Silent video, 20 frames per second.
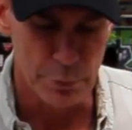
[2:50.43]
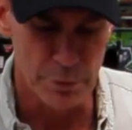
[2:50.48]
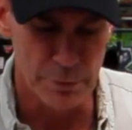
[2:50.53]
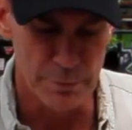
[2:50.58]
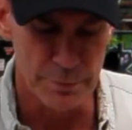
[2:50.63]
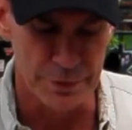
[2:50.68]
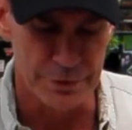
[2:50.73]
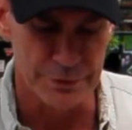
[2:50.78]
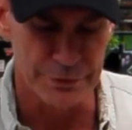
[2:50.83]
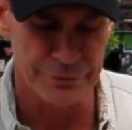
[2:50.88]

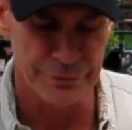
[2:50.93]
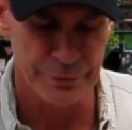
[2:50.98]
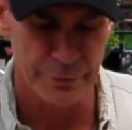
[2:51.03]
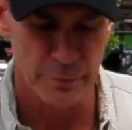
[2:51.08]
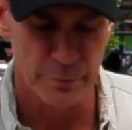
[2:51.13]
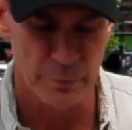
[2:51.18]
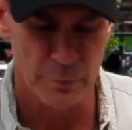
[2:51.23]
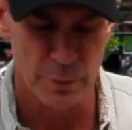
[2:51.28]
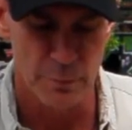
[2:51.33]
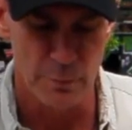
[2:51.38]

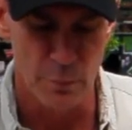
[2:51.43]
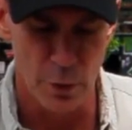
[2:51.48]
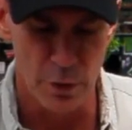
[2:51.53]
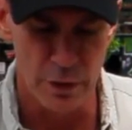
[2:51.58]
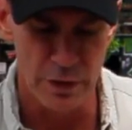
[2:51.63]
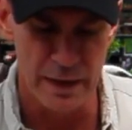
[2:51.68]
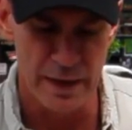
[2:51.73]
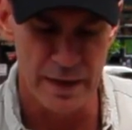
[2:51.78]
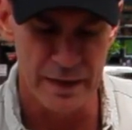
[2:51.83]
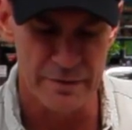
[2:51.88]
Boomers were
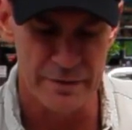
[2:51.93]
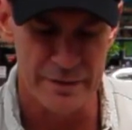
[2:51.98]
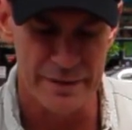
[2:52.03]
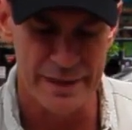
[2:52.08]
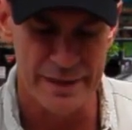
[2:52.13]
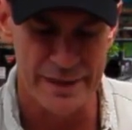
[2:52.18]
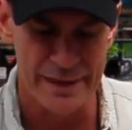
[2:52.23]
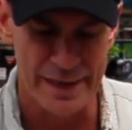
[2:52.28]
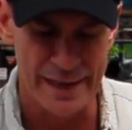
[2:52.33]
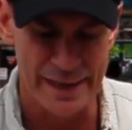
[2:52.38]
more
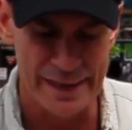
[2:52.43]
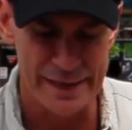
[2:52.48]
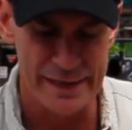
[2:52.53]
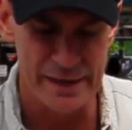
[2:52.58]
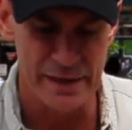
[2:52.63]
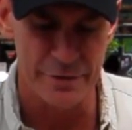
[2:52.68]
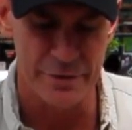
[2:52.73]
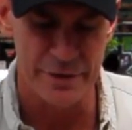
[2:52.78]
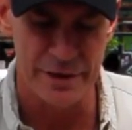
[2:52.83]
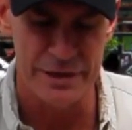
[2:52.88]
likely than
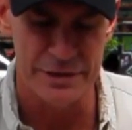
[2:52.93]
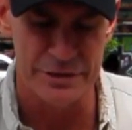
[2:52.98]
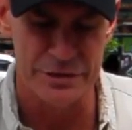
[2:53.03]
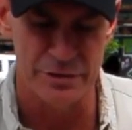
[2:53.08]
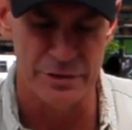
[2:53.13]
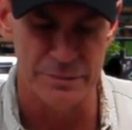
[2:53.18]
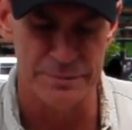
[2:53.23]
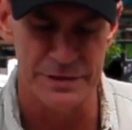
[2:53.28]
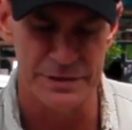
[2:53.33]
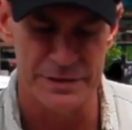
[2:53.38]
any other
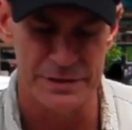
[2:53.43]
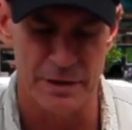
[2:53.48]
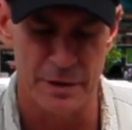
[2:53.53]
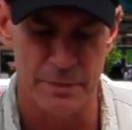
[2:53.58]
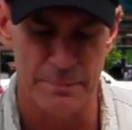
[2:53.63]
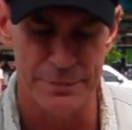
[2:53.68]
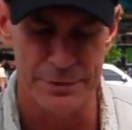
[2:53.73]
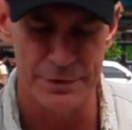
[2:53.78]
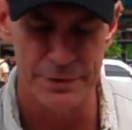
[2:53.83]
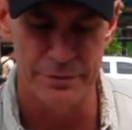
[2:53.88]
age group to
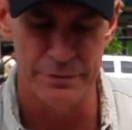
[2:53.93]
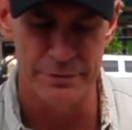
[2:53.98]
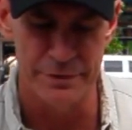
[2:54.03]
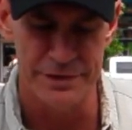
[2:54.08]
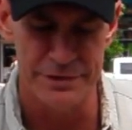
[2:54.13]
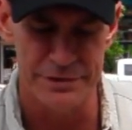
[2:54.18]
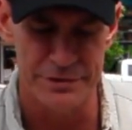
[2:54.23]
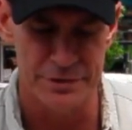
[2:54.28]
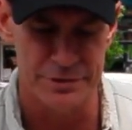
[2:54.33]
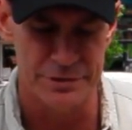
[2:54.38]
tell
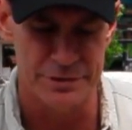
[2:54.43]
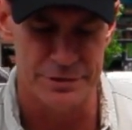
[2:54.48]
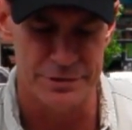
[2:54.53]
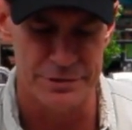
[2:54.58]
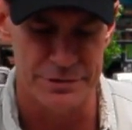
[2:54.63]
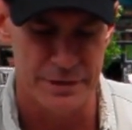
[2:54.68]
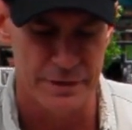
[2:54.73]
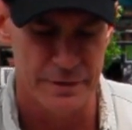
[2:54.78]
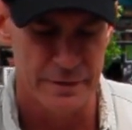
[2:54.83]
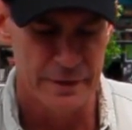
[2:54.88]
Pew
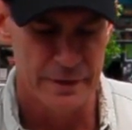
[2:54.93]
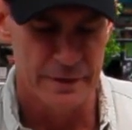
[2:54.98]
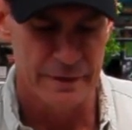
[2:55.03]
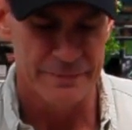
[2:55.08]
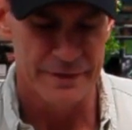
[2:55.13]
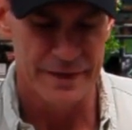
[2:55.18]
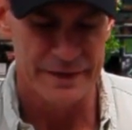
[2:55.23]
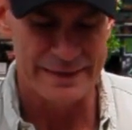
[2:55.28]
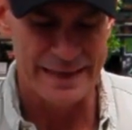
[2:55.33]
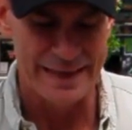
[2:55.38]
researchers
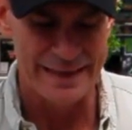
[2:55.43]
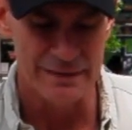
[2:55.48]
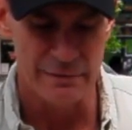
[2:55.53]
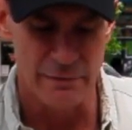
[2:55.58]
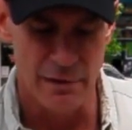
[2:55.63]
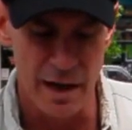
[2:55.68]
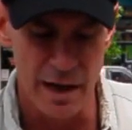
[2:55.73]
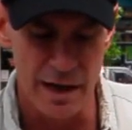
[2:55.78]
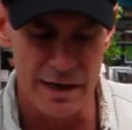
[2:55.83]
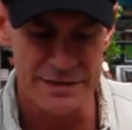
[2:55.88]
that they
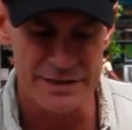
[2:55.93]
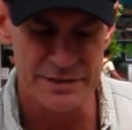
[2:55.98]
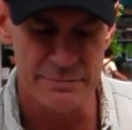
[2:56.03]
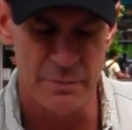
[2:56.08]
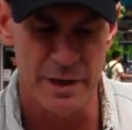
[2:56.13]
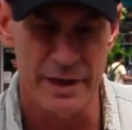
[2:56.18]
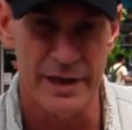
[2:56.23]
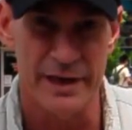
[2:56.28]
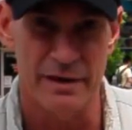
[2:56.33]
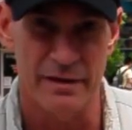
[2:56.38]

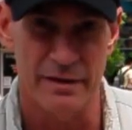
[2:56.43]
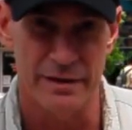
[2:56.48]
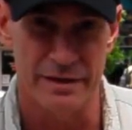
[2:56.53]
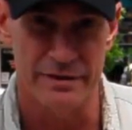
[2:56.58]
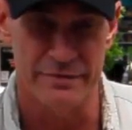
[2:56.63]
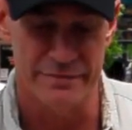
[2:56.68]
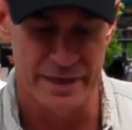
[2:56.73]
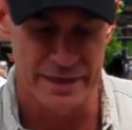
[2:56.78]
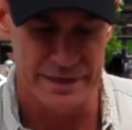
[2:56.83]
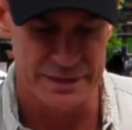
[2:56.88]
lost money
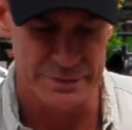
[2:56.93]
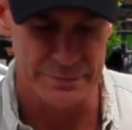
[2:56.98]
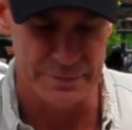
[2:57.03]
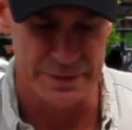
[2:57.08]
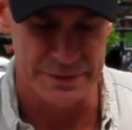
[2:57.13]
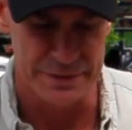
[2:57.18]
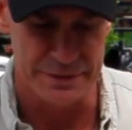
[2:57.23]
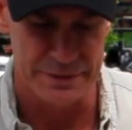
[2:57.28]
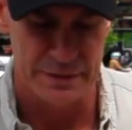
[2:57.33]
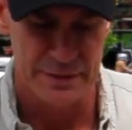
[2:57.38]
on
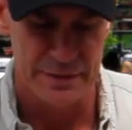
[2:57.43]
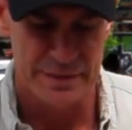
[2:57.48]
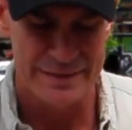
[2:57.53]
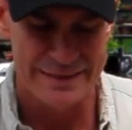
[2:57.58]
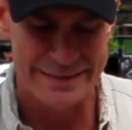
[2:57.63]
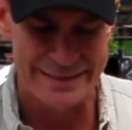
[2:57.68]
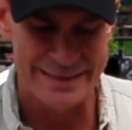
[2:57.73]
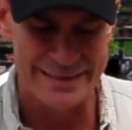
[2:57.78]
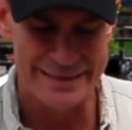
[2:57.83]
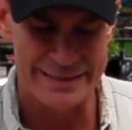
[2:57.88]
investments
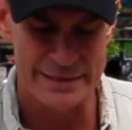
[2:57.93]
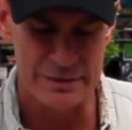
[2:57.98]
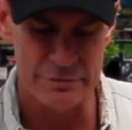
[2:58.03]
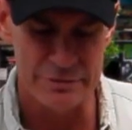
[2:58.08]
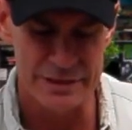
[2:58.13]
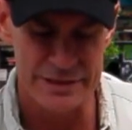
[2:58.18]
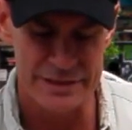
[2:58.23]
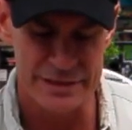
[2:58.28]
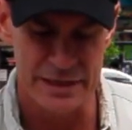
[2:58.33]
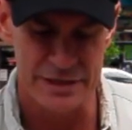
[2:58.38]
since
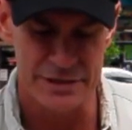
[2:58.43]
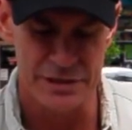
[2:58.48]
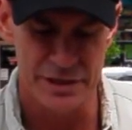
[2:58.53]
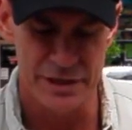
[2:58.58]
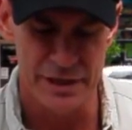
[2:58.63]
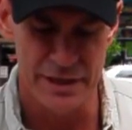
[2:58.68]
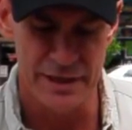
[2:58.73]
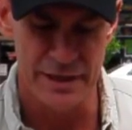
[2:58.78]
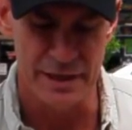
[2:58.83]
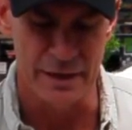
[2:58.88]
the
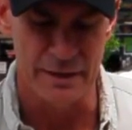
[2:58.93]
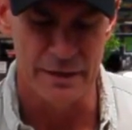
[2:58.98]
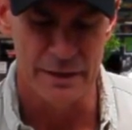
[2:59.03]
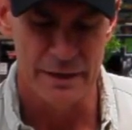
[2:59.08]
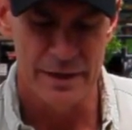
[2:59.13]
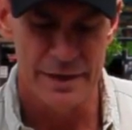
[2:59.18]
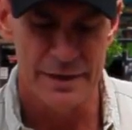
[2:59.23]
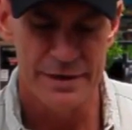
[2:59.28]
recession hit.